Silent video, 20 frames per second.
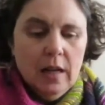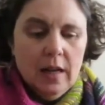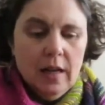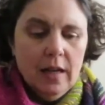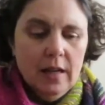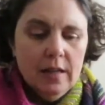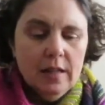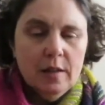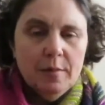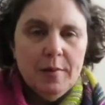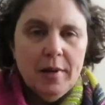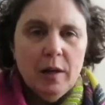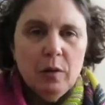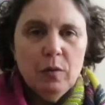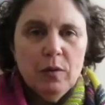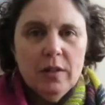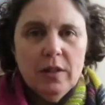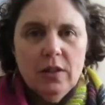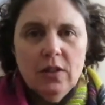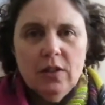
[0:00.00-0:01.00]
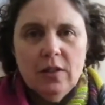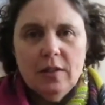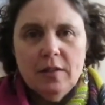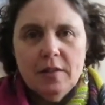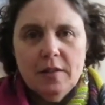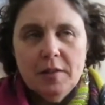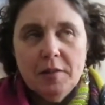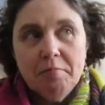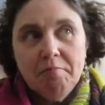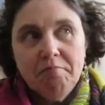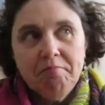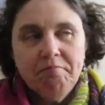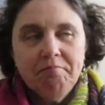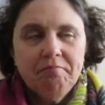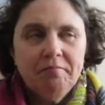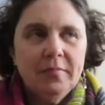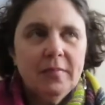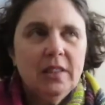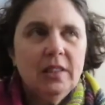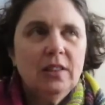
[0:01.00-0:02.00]
and some acquisitions.
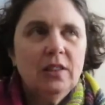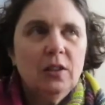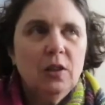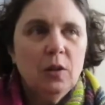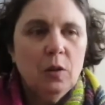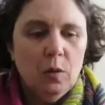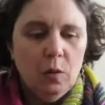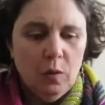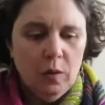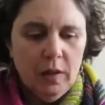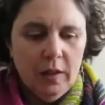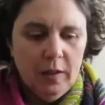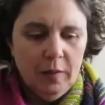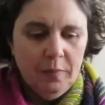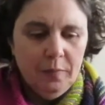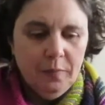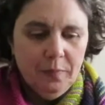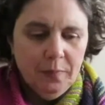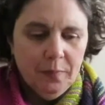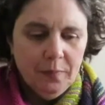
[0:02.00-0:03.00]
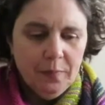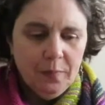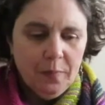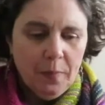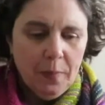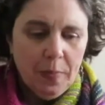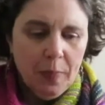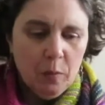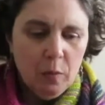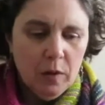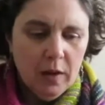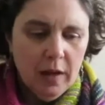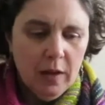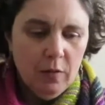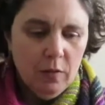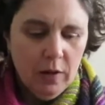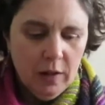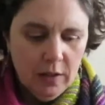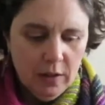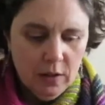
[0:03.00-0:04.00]
So we'll get
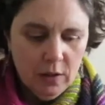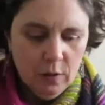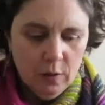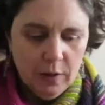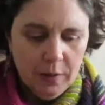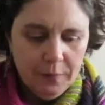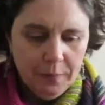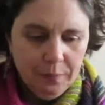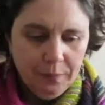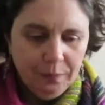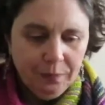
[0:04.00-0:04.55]
right to it.